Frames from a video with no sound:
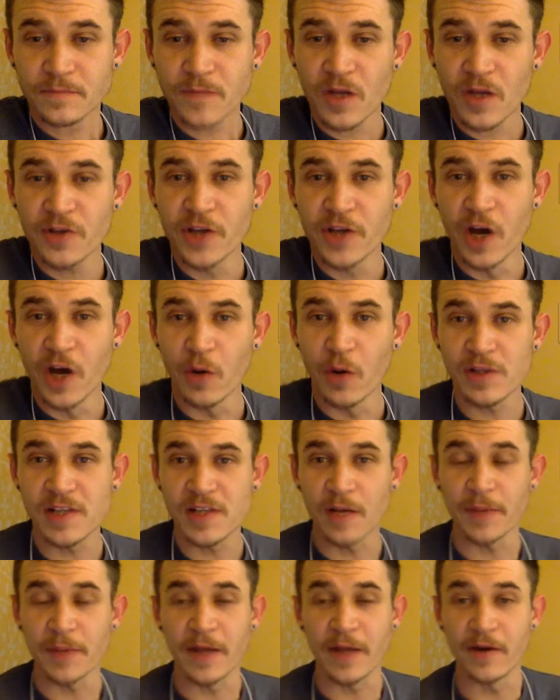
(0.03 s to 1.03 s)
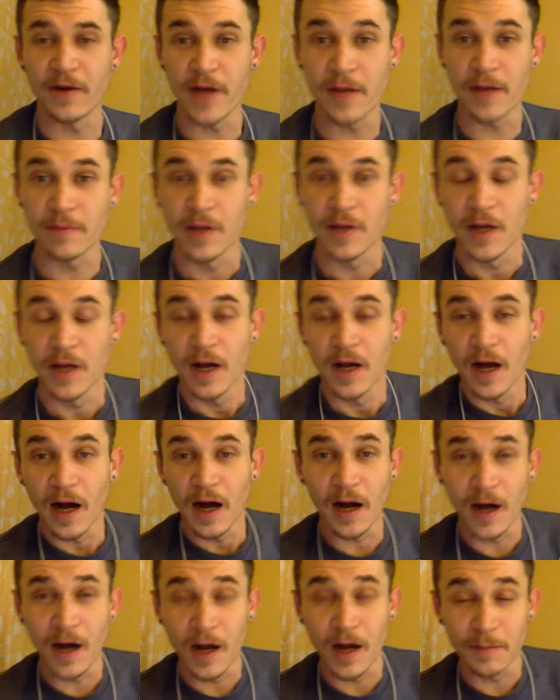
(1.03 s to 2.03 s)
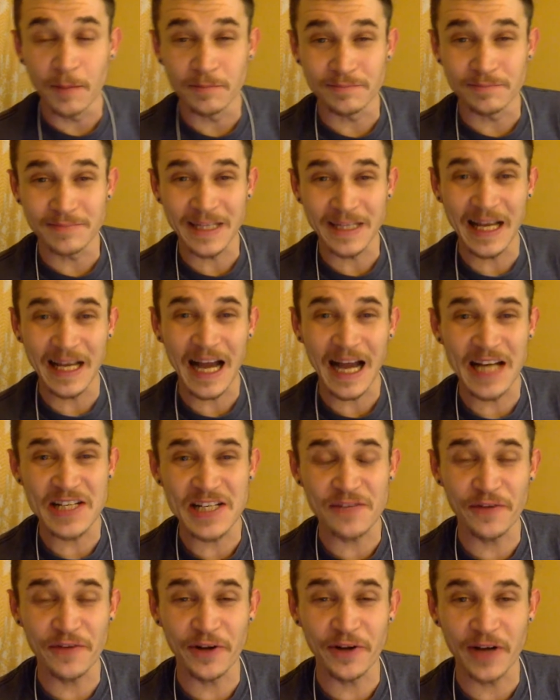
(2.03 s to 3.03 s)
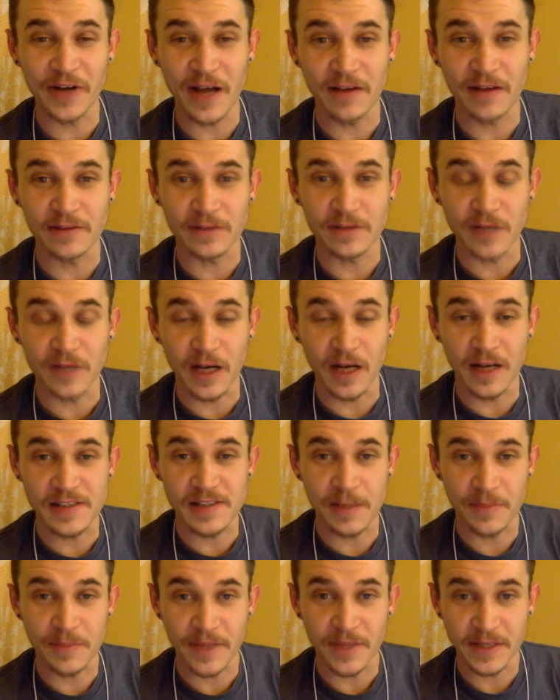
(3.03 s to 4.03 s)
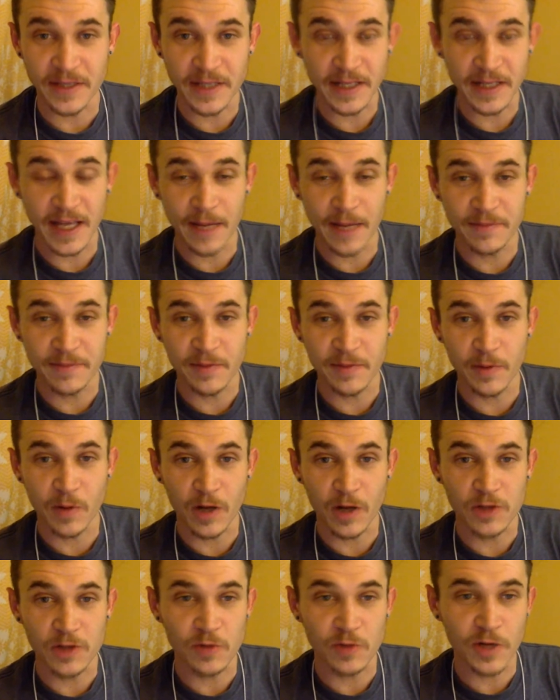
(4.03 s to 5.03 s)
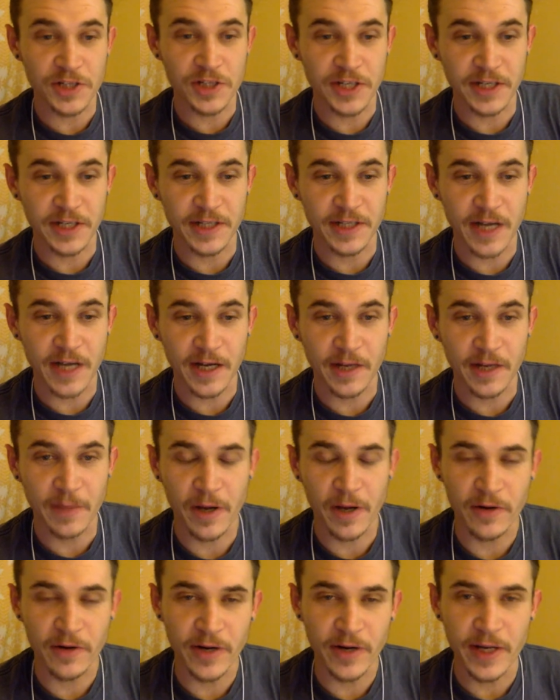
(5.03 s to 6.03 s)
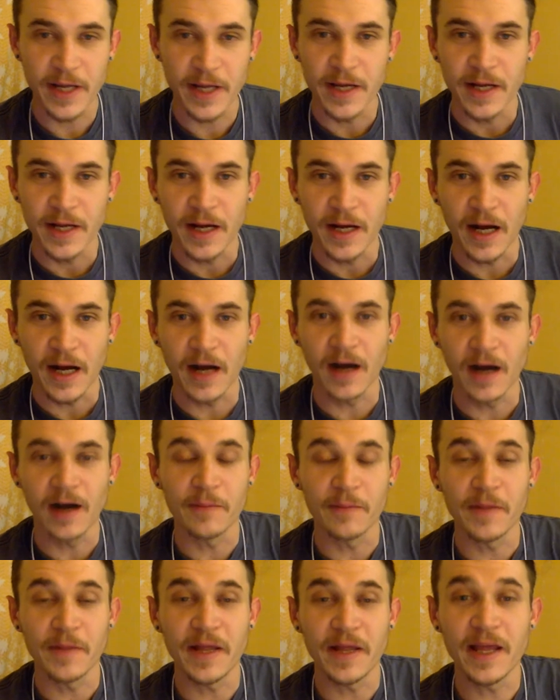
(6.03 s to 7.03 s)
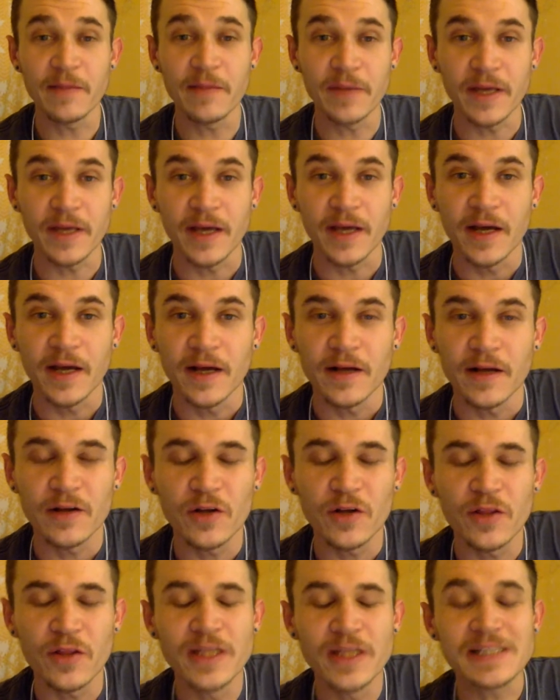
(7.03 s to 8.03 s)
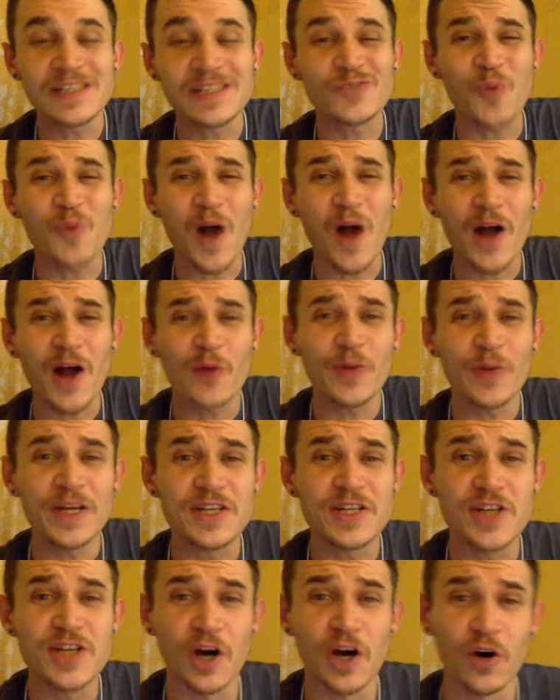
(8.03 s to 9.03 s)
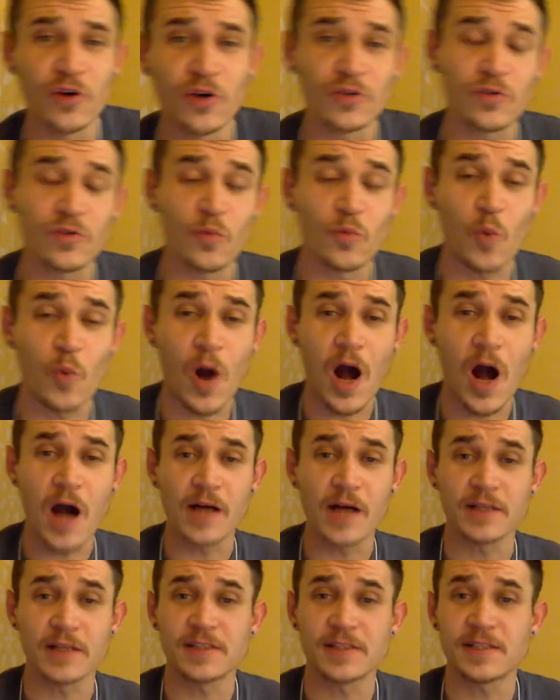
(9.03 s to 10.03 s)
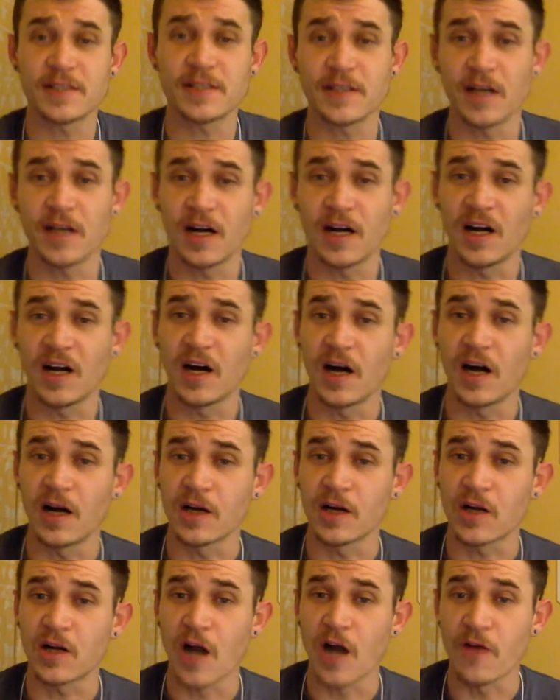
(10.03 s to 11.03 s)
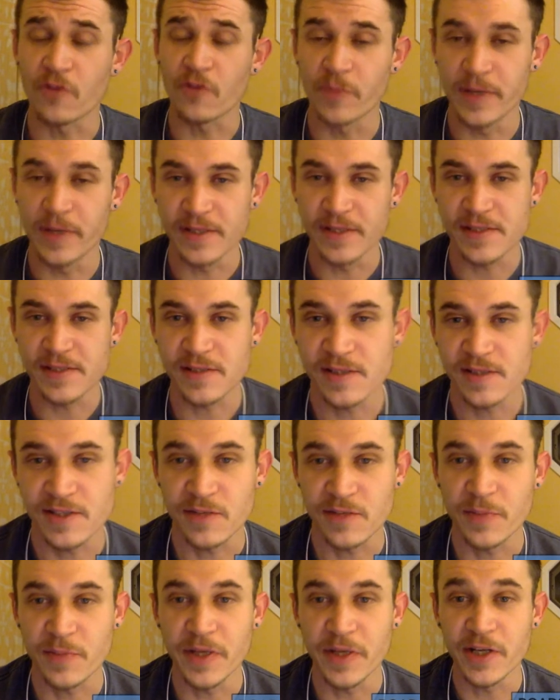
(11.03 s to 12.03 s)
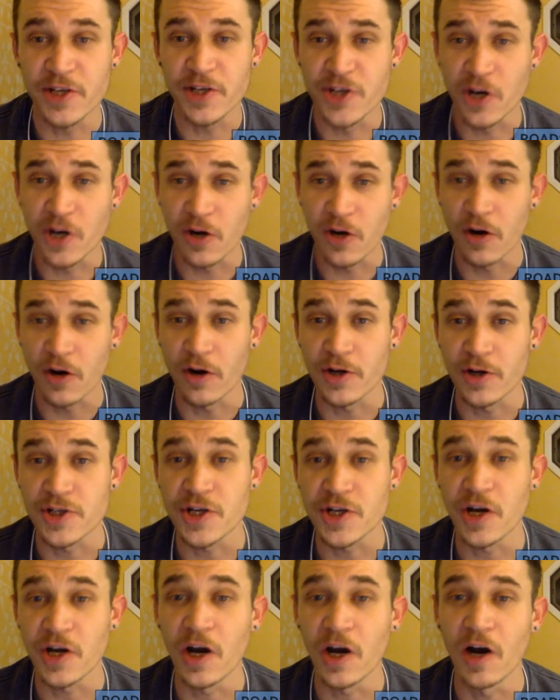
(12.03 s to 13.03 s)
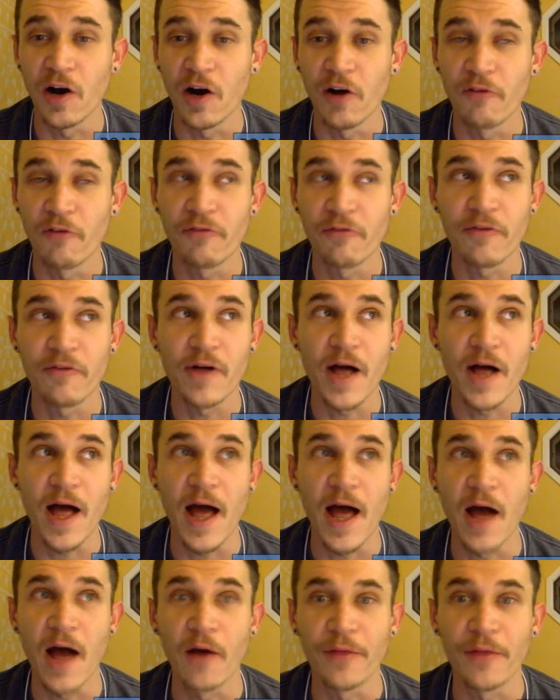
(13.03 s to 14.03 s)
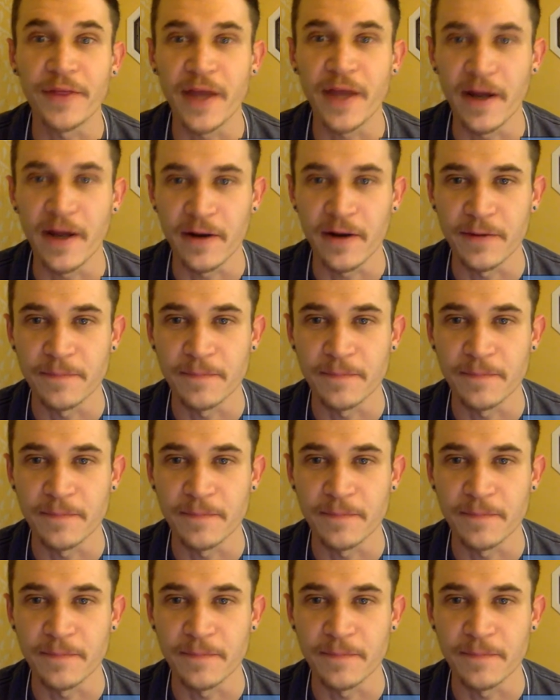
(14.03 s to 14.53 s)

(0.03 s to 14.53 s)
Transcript: Yo, what's up, internet? Um, I just figured out uh, something that came to me while I was watching a documentary. Um, hit me. This is why we don't want governments to be in charge of healthcare,